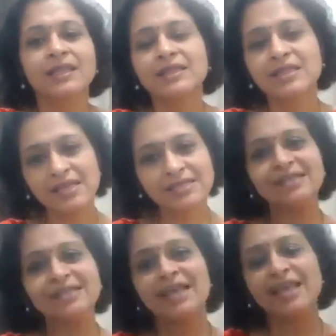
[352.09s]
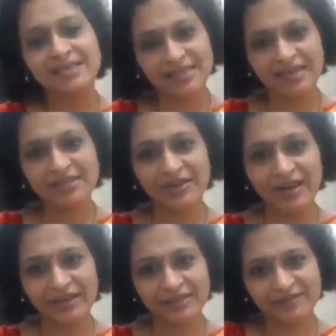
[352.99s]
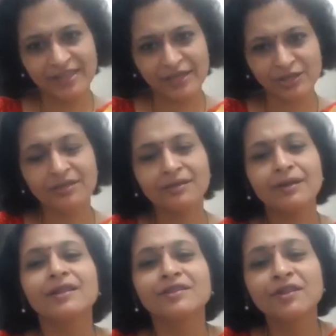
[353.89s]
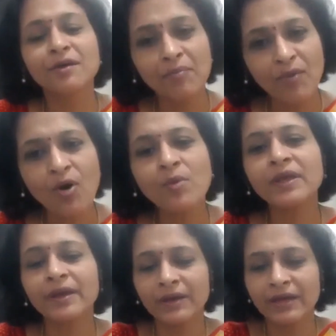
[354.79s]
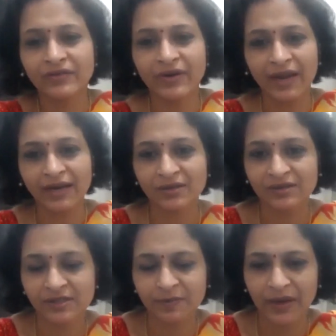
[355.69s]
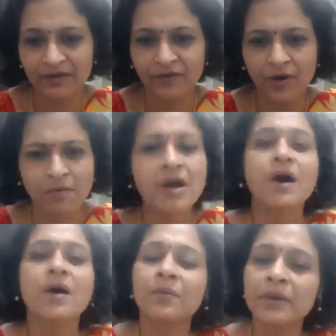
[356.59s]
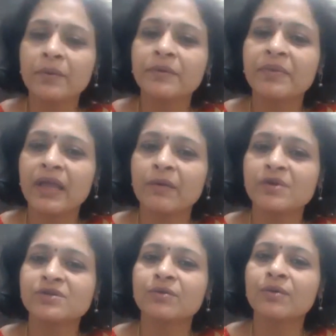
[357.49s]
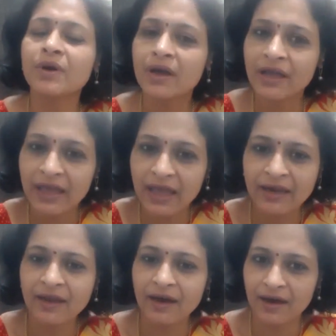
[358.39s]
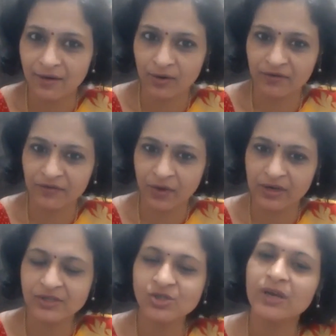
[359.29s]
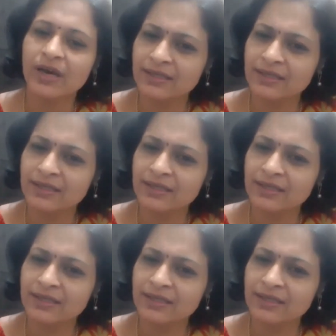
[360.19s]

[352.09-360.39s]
This is an interactive session. The more we interact on this platform, we would be able to gain a lot of knowledge.